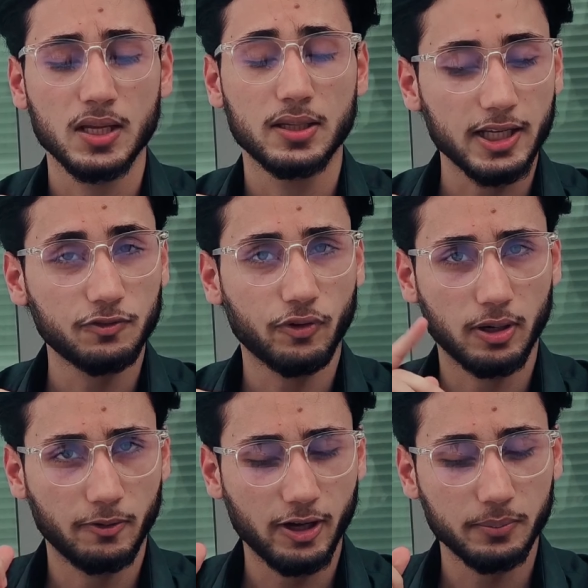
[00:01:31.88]
Rice
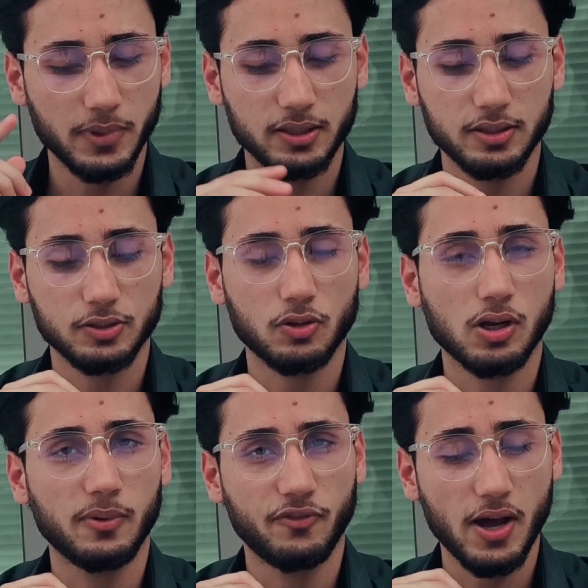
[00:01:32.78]
for 1 month is
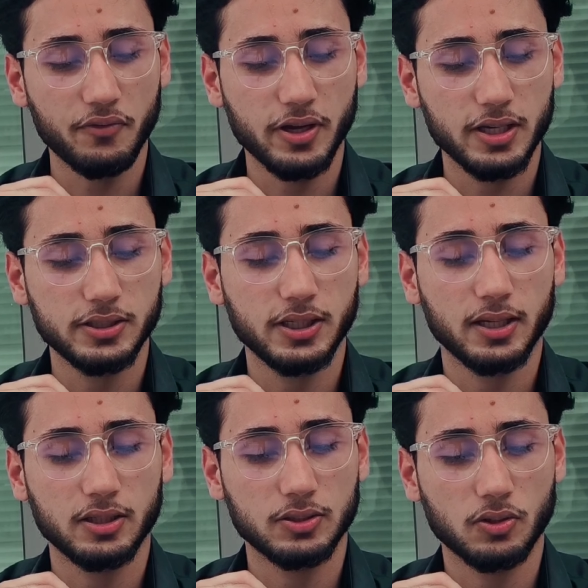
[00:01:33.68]
gonna be 5 kg
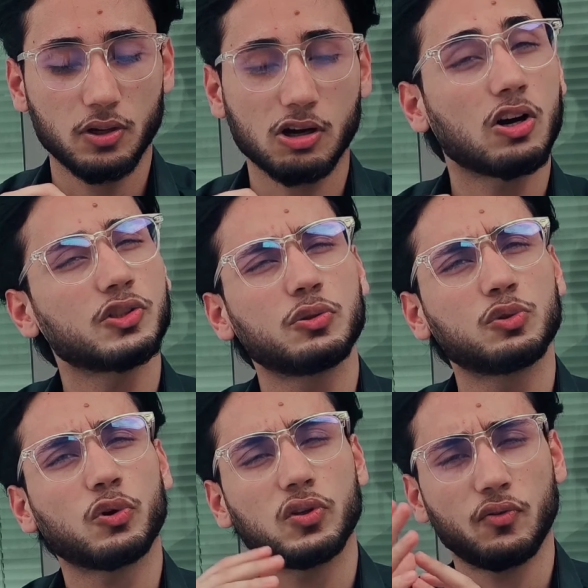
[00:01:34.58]
and it's gonna cost
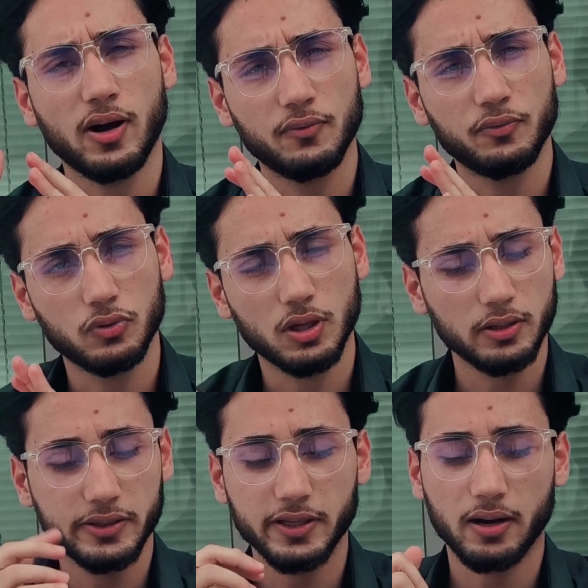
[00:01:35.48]
you 25 to
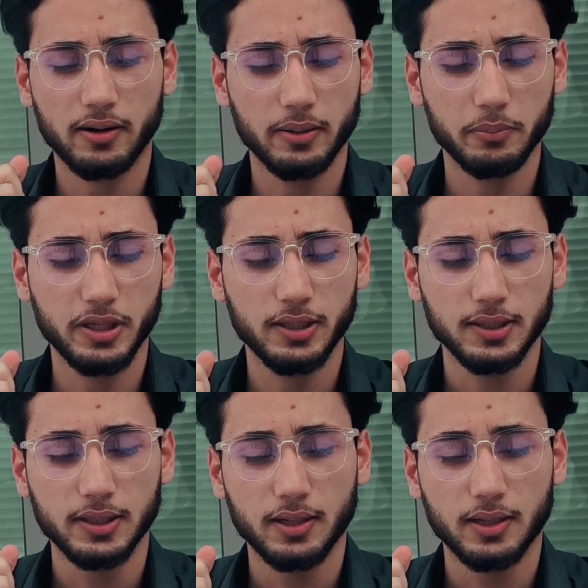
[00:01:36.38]
30 RMB.